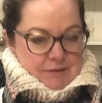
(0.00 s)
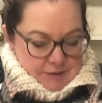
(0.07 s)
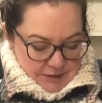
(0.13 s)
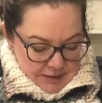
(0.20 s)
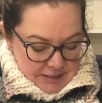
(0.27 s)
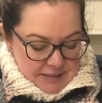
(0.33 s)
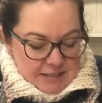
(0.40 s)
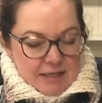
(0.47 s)

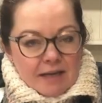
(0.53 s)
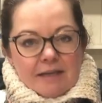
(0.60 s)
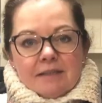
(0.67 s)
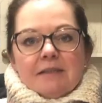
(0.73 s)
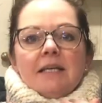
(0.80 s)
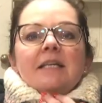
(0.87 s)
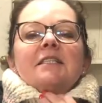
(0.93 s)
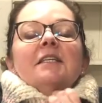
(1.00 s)
can you see
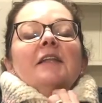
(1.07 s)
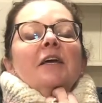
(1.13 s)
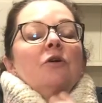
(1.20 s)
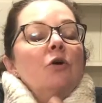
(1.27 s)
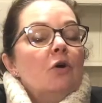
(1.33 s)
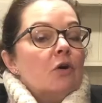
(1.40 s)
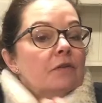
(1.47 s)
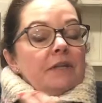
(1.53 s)
this? They
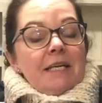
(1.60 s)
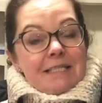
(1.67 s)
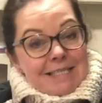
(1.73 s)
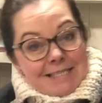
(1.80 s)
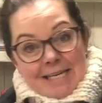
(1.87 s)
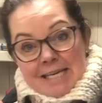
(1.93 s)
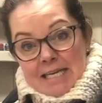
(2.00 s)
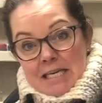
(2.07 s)
call these a
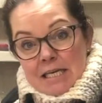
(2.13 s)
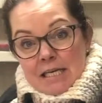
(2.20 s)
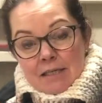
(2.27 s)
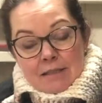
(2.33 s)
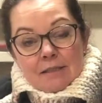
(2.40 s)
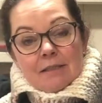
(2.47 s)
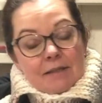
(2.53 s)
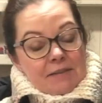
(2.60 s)
dicky.
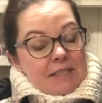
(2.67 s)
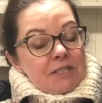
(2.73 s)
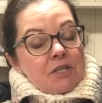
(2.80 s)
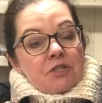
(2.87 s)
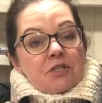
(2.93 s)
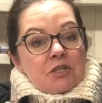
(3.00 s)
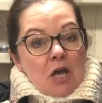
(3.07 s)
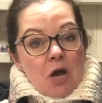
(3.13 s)
These are
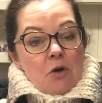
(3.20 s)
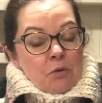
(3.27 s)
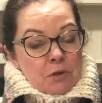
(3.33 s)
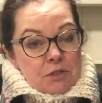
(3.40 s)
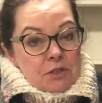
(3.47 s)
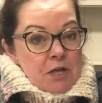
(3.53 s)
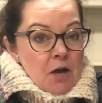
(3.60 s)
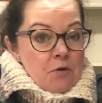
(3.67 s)
so,
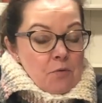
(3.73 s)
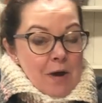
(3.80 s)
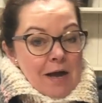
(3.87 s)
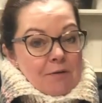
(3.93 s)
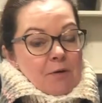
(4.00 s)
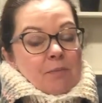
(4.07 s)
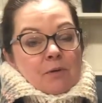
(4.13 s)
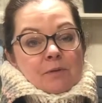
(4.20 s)
so
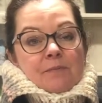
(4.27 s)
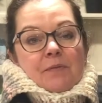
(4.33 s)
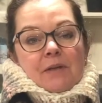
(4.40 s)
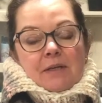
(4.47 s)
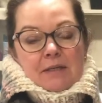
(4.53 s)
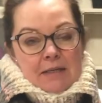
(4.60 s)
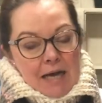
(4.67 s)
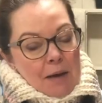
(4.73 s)
wearable.
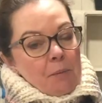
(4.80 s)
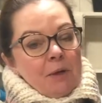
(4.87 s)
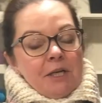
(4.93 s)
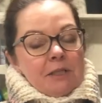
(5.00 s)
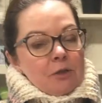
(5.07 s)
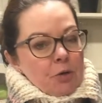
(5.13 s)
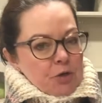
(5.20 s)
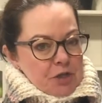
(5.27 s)
And when
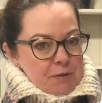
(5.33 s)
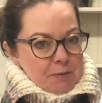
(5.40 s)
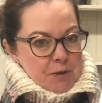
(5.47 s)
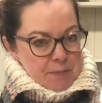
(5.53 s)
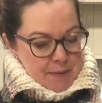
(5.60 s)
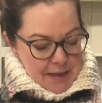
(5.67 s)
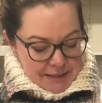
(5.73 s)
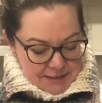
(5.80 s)
you look at them on
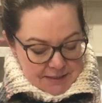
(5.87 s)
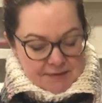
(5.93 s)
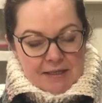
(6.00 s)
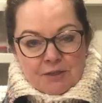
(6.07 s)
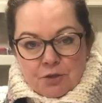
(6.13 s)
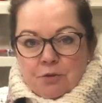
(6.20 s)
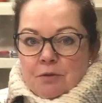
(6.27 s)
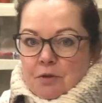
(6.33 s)
a pattern, they
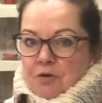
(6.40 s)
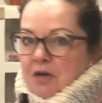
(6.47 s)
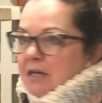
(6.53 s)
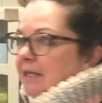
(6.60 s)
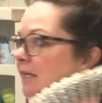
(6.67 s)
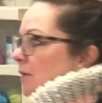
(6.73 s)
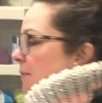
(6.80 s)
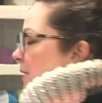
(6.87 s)
do look a little